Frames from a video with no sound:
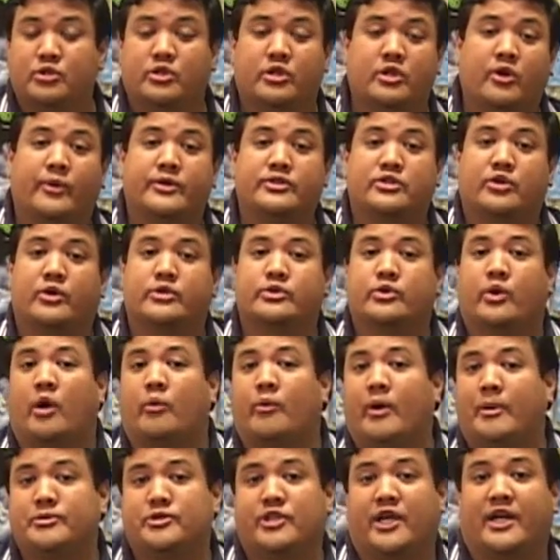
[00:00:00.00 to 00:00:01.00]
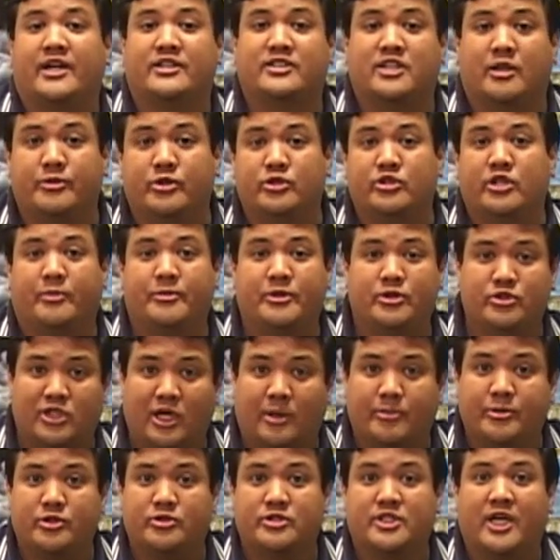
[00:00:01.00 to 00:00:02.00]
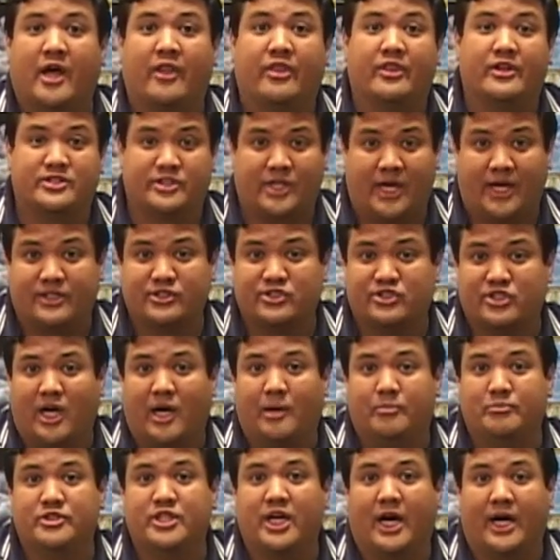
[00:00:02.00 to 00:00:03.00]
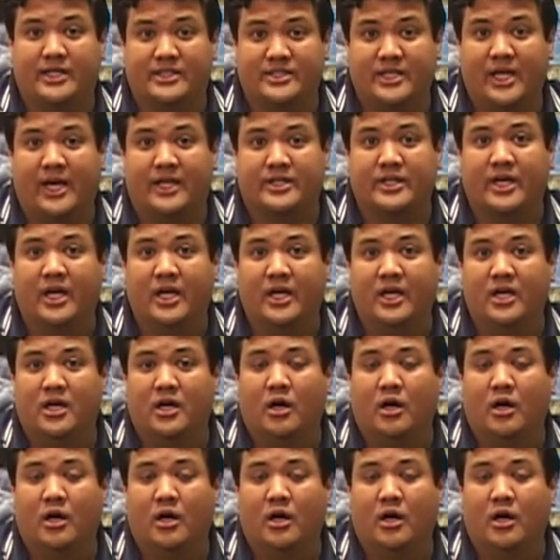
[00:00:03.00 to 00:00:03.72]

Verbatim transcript: you can always go to our website at www.thetechstop.net.